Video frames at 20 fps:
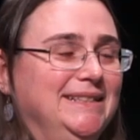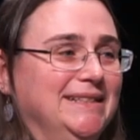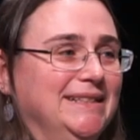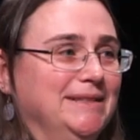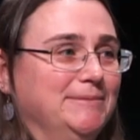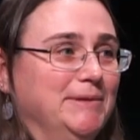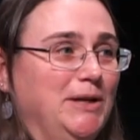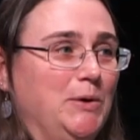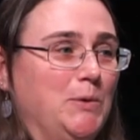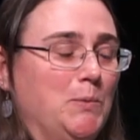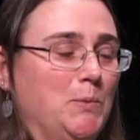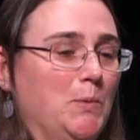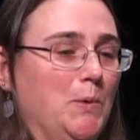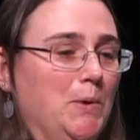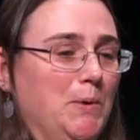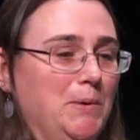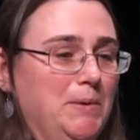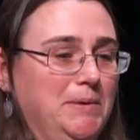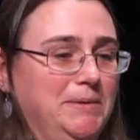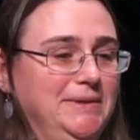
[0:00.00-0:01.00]
And I'm like,
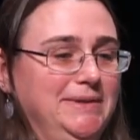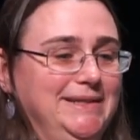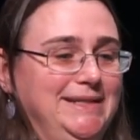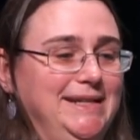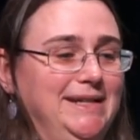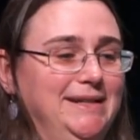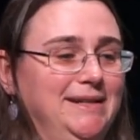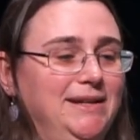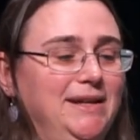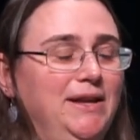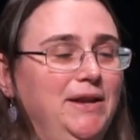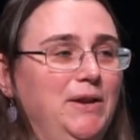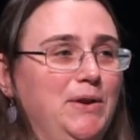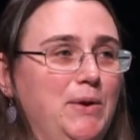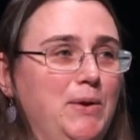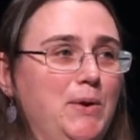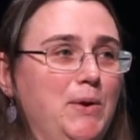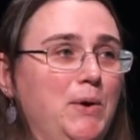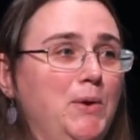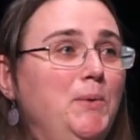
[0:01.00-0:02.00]
oh,
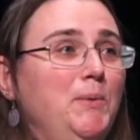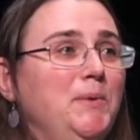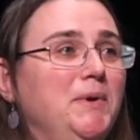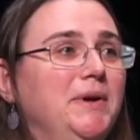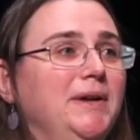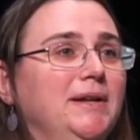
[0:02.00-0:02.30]
no.